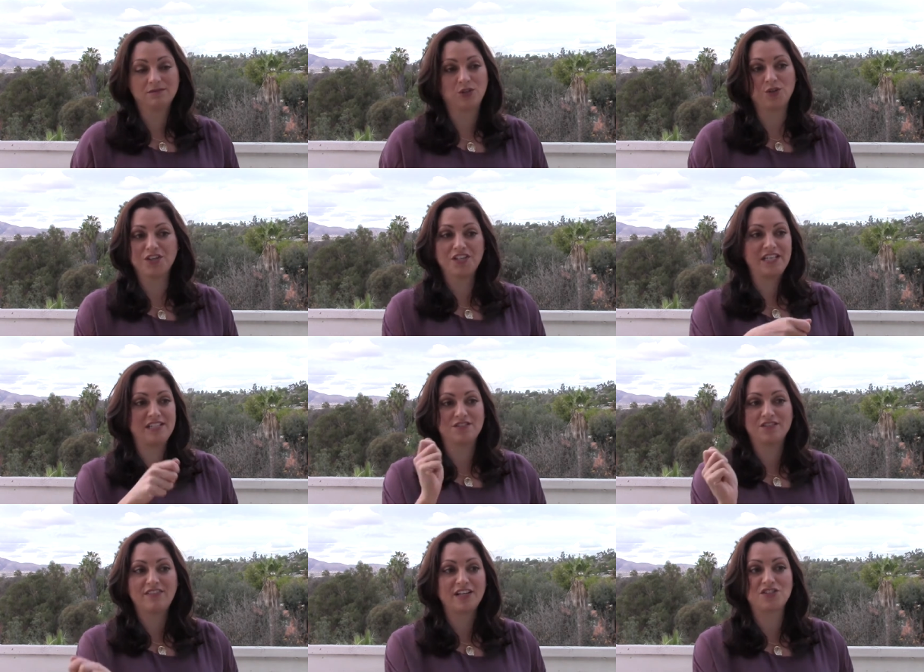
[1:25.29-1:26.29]
Laura needs
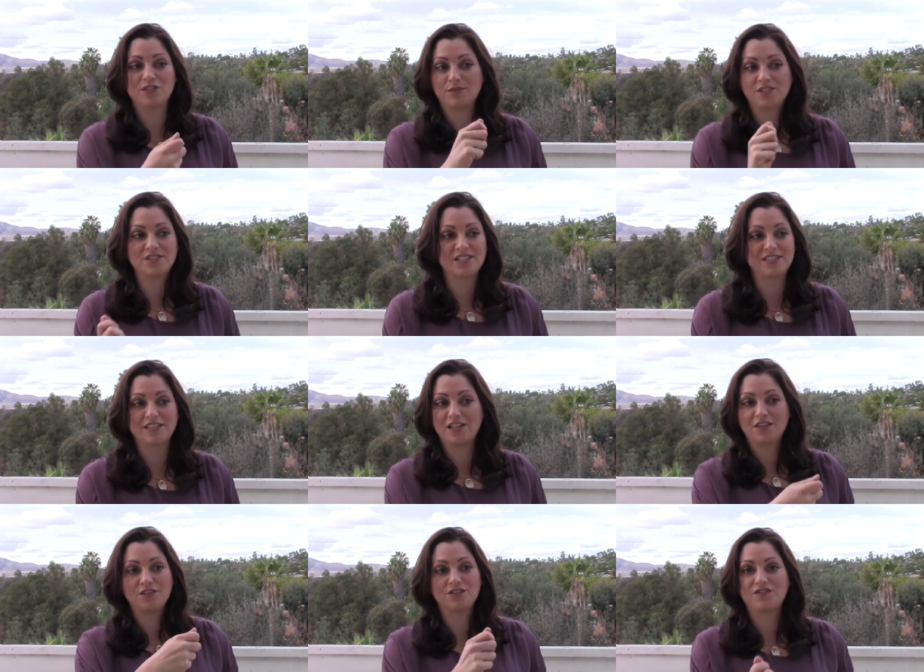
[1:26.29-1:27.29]
her vegetables. Let's
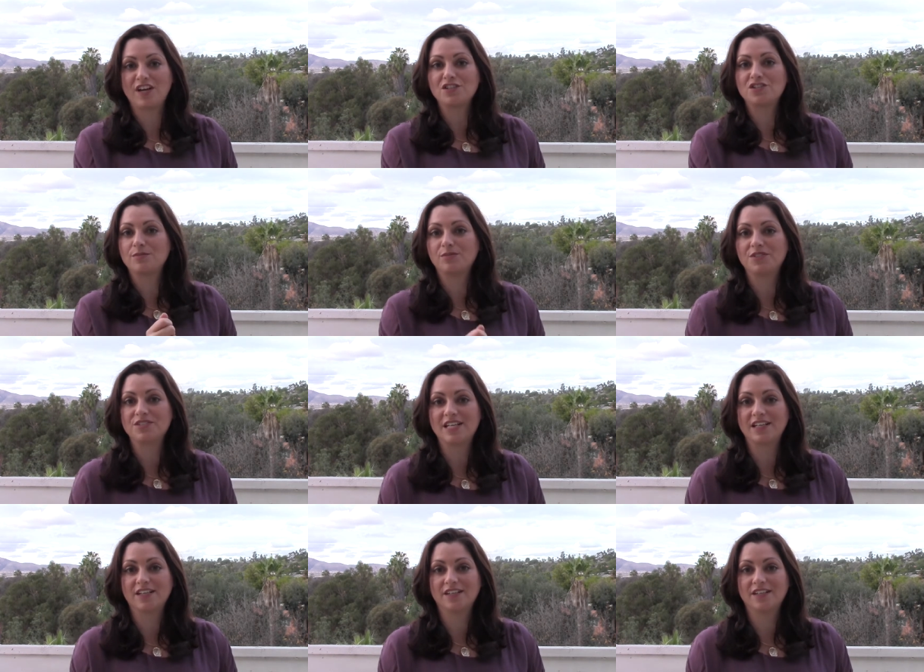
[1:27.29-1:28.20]
get those vegetables in her.